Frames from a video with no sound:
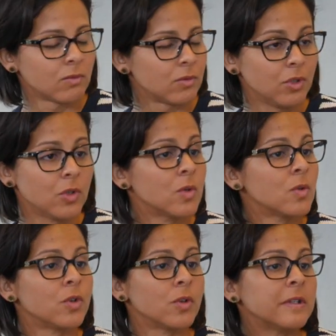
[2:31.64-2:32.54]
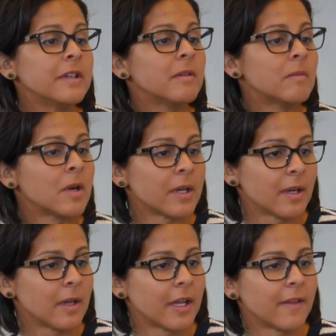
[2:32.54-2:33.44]
do you, your team, uh,
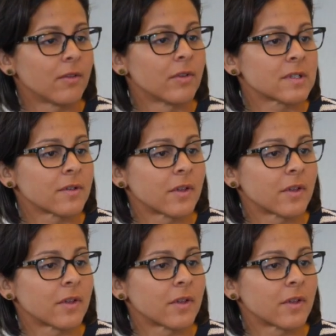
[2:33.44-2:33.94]
and the rest